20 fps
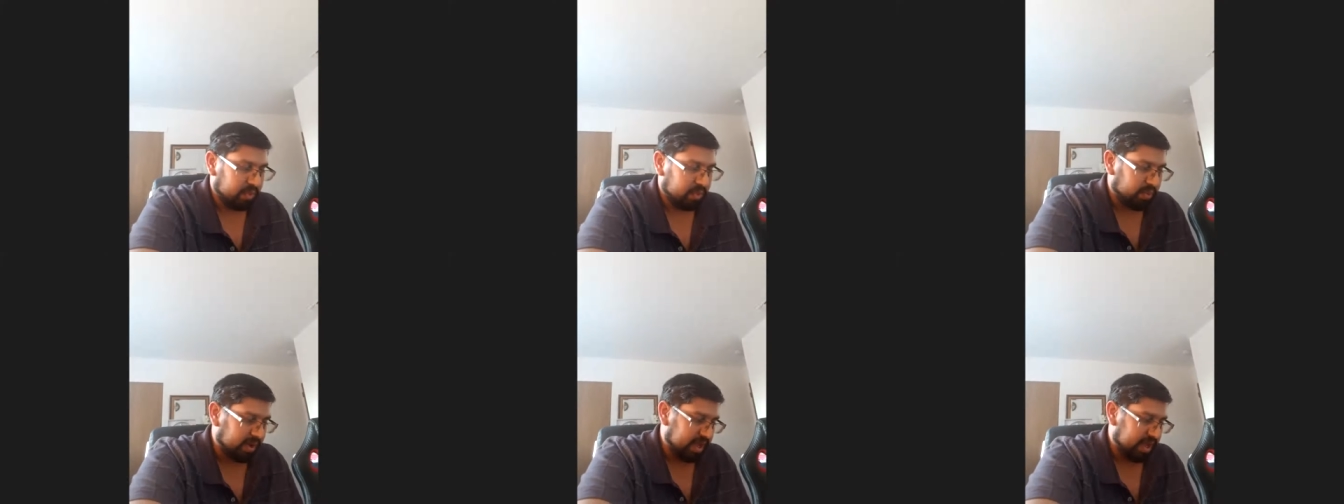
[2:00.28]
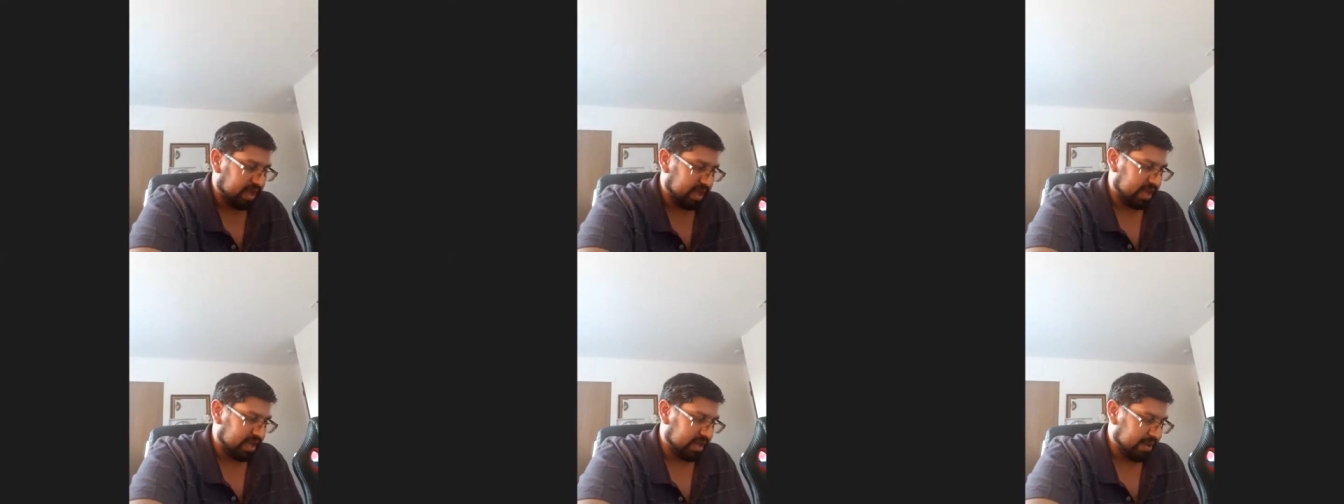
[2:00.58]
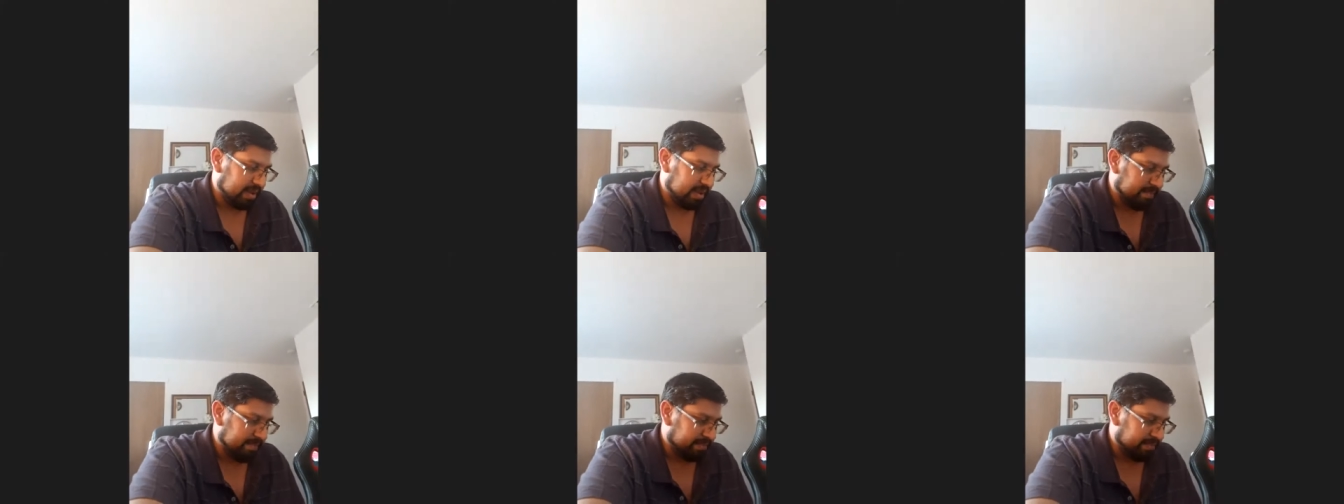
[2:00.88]

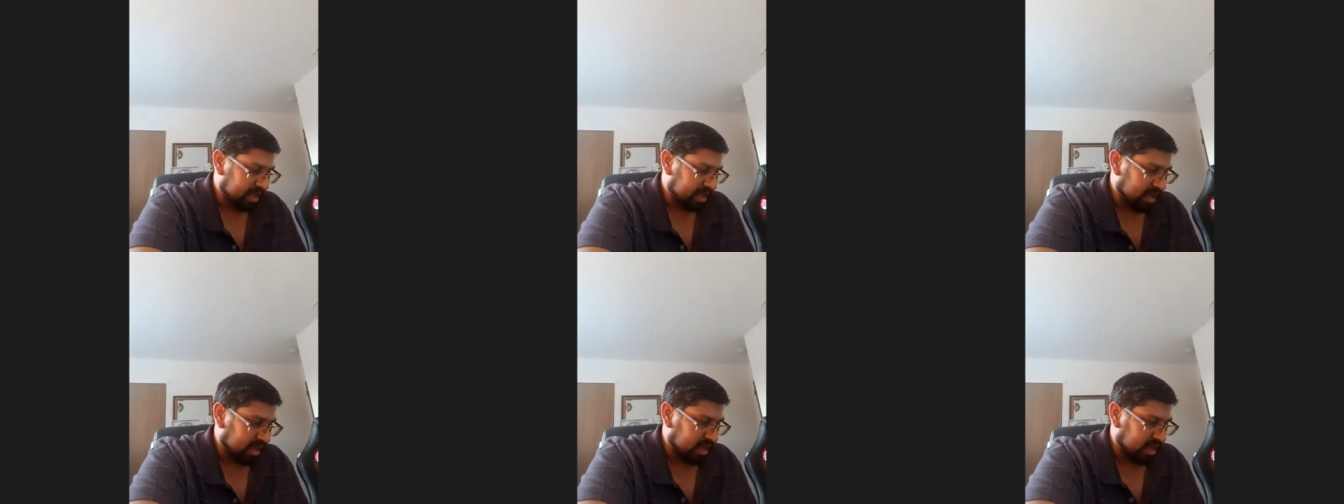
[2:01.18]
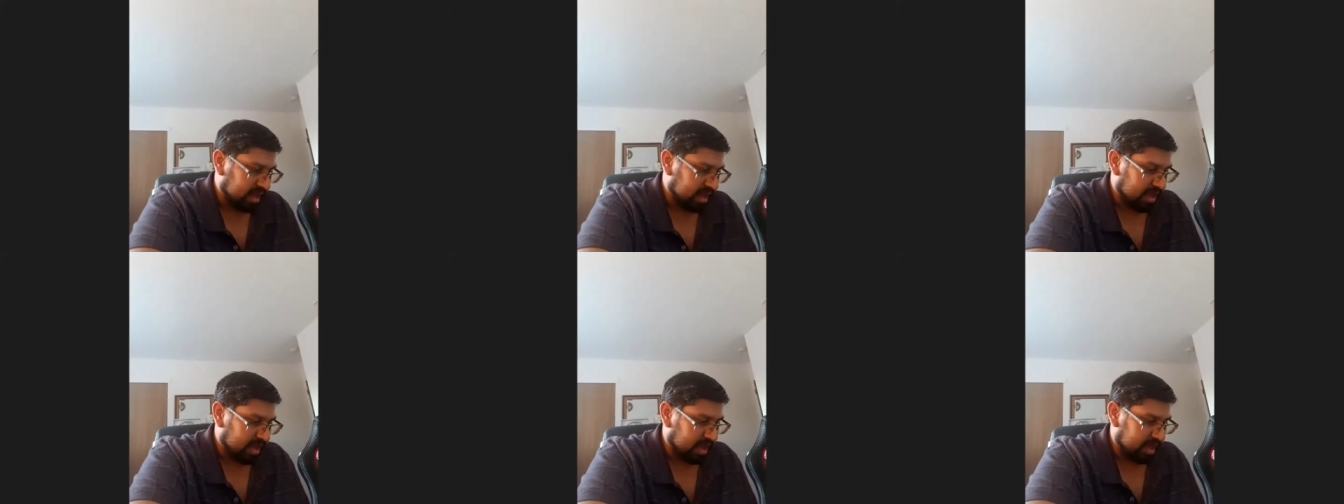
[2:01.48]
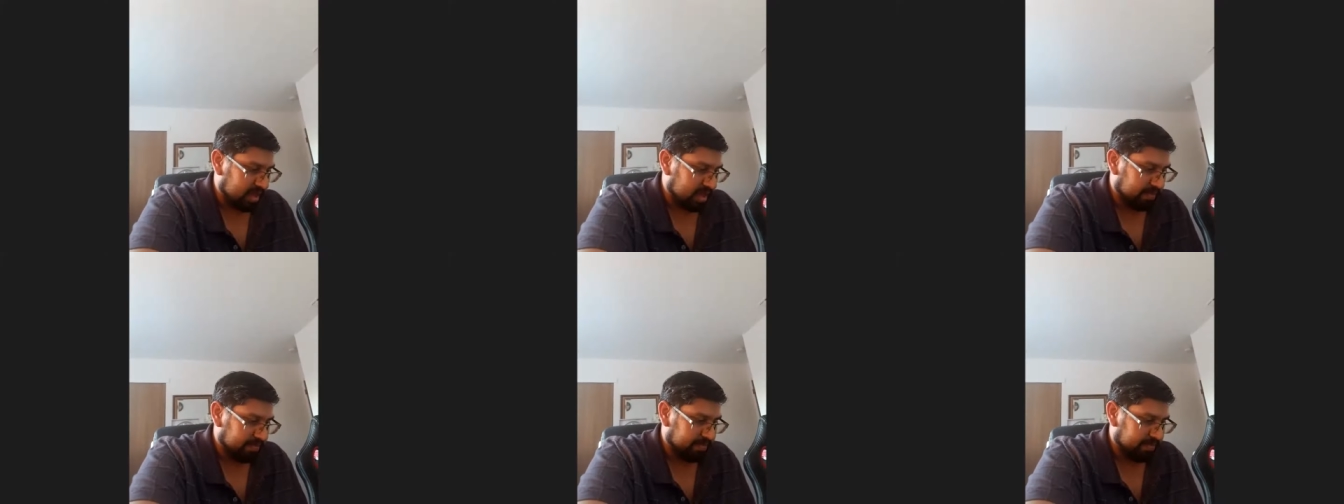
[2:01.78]
we,
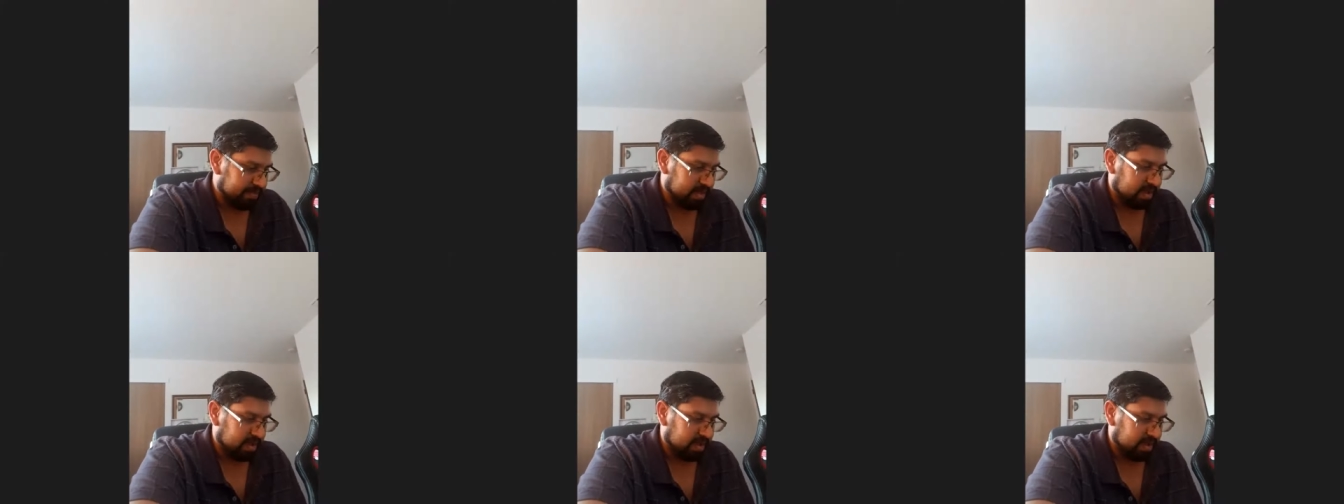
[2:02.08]
um,